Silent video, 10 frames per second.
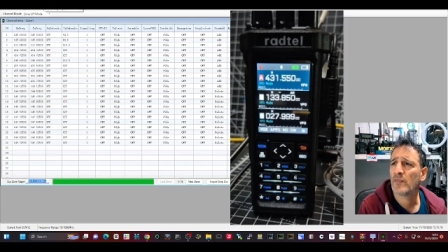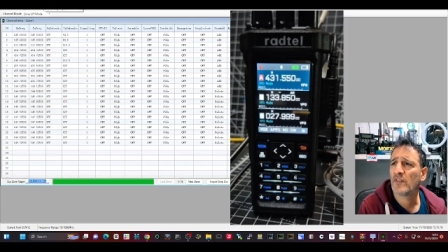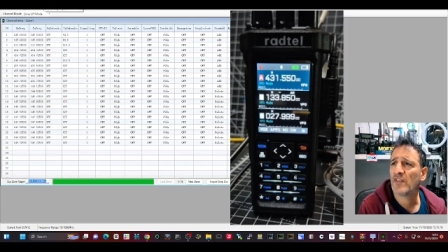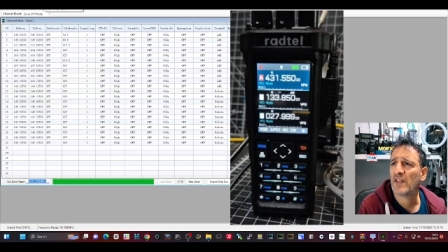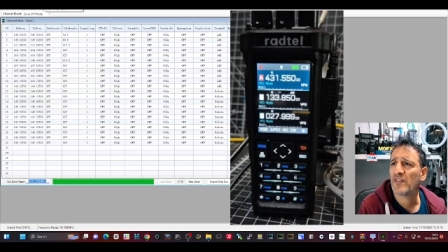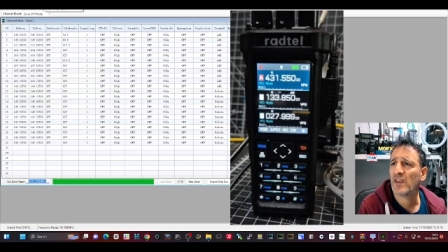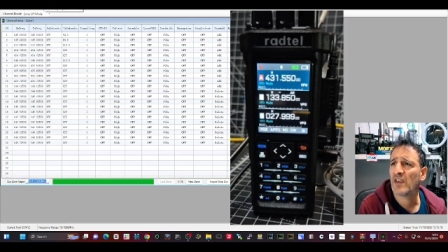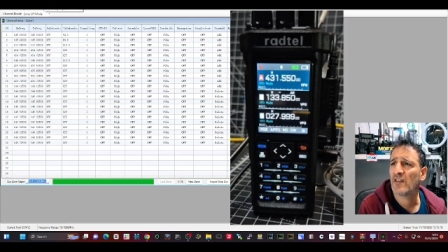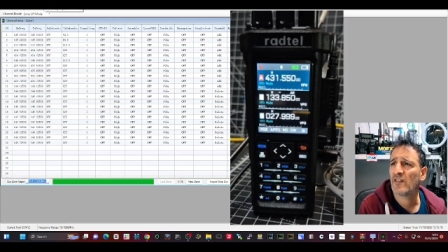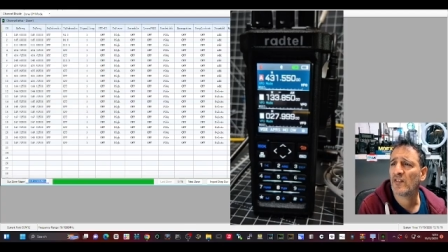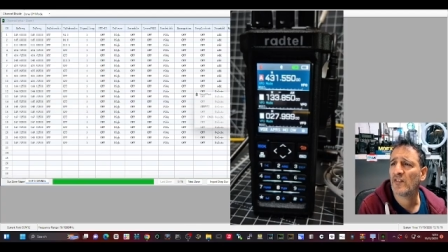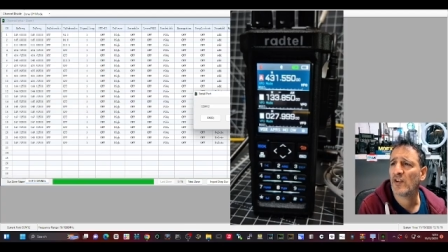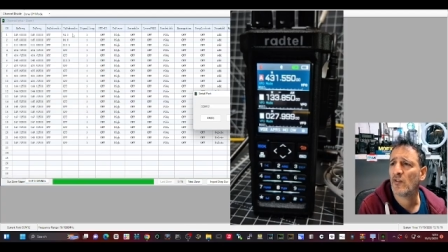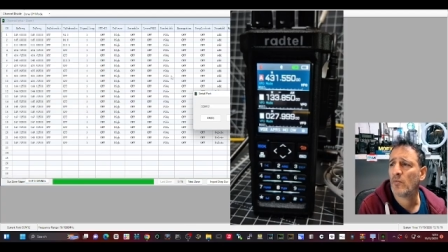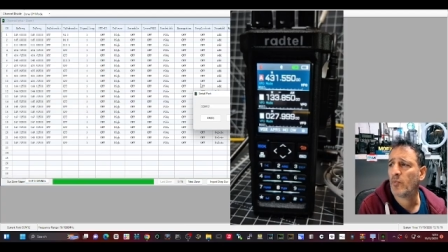Settings,
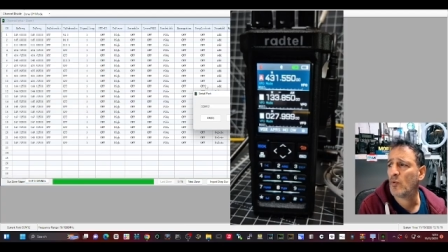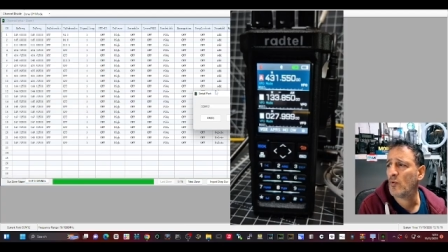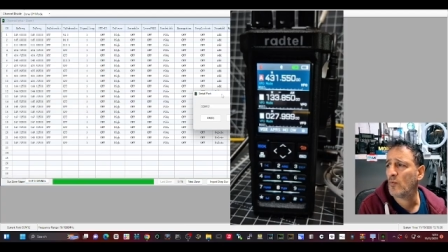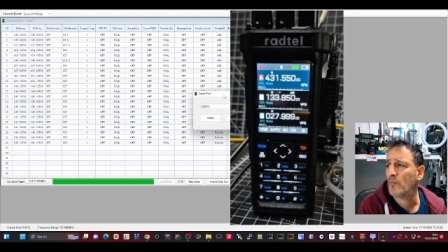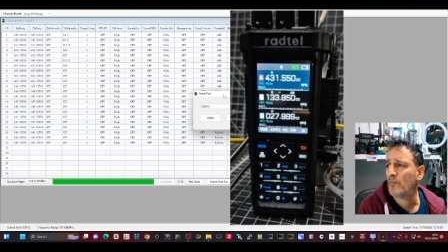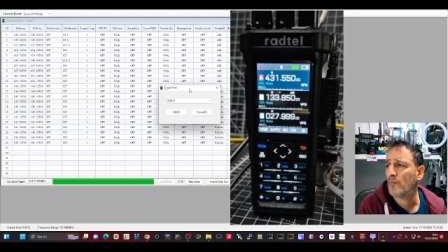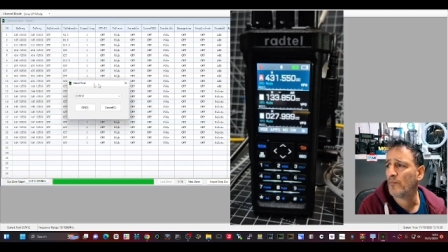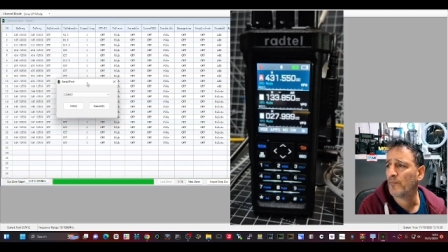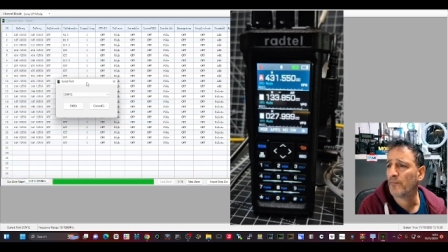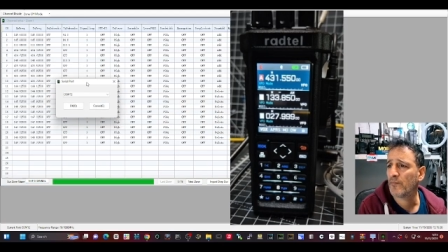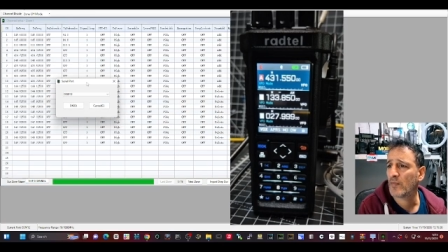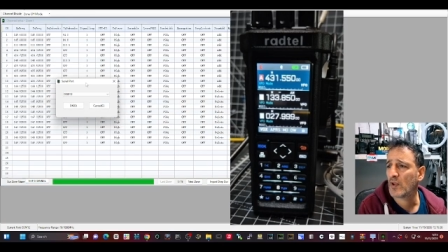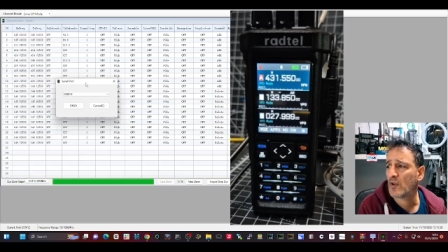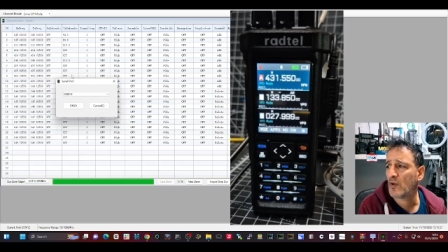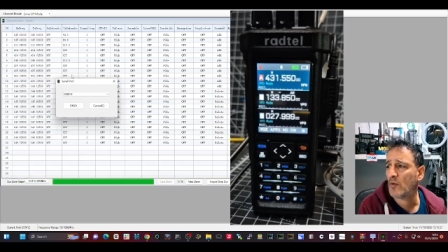serial port,
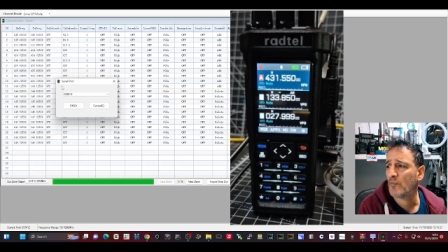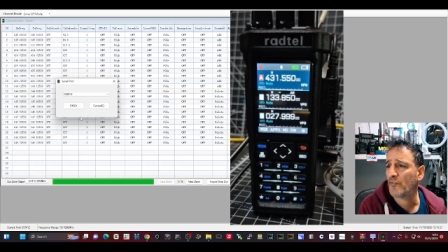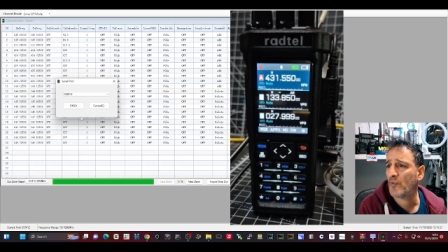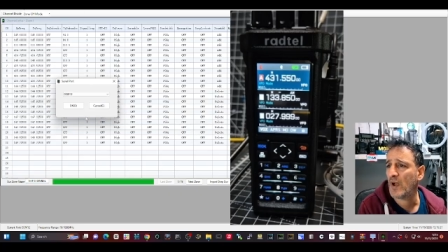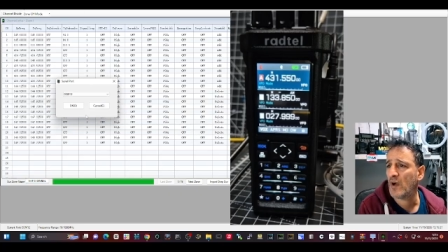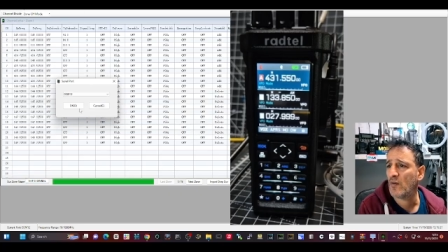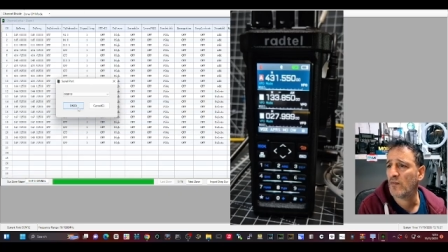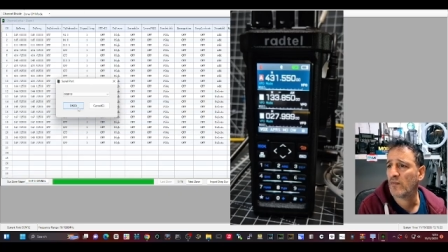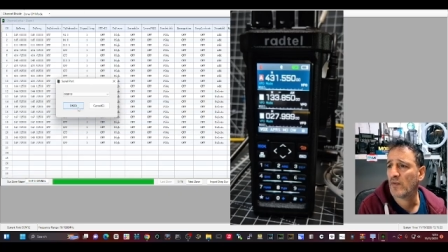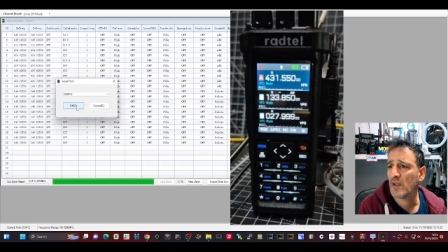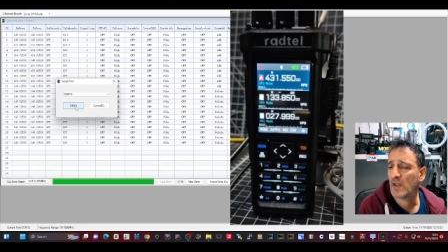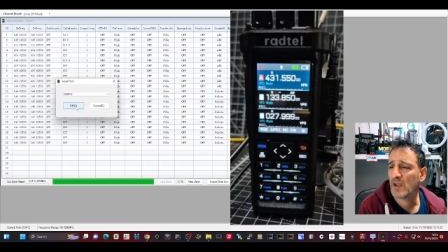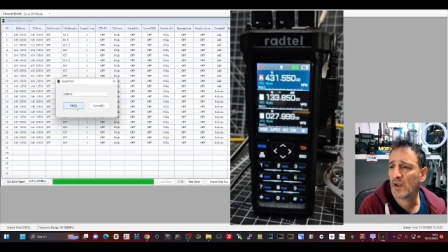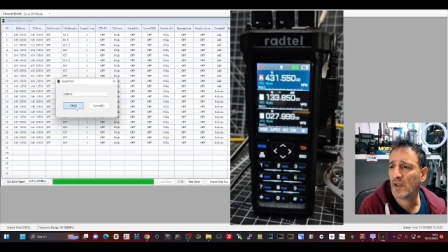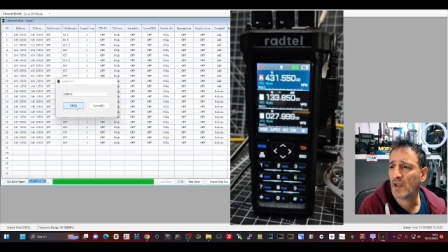COM12,
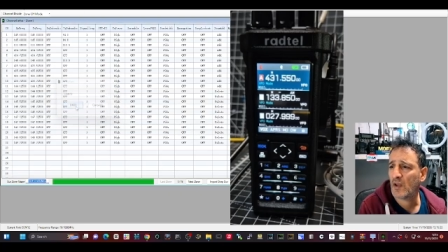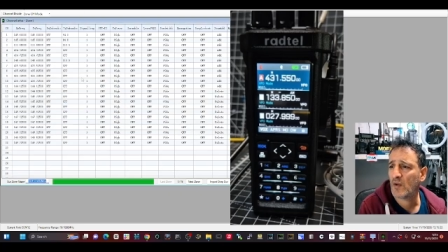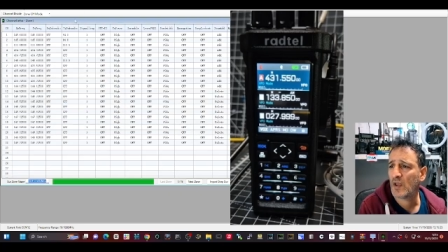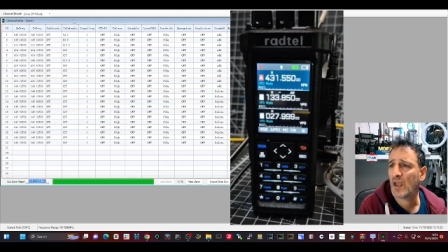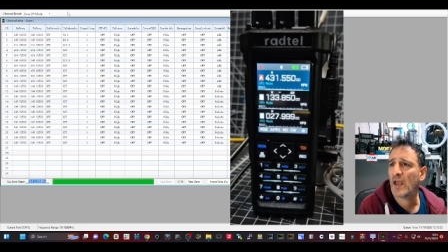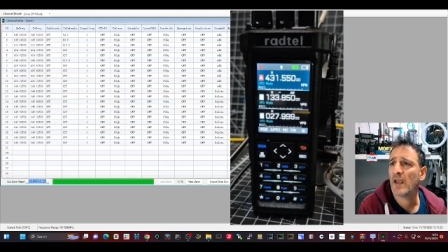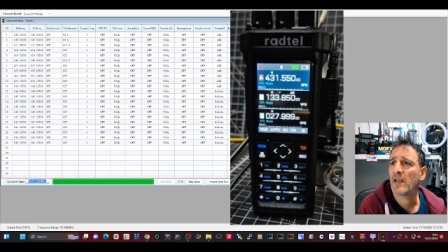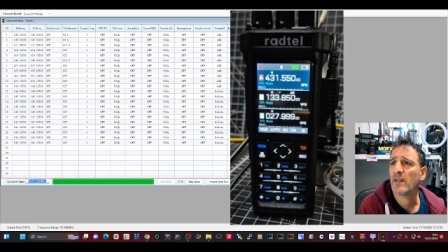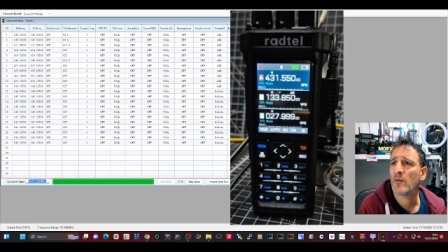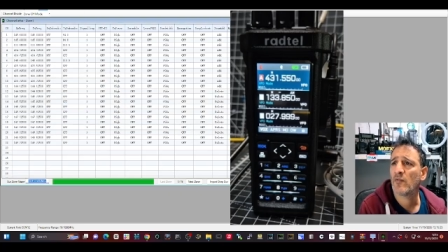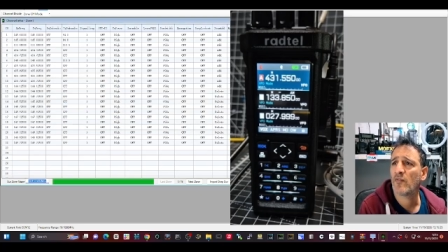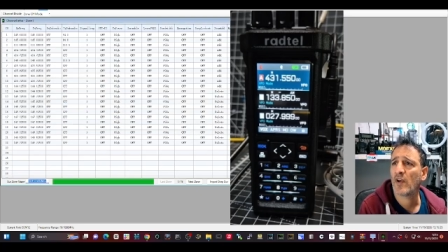click OK, and then we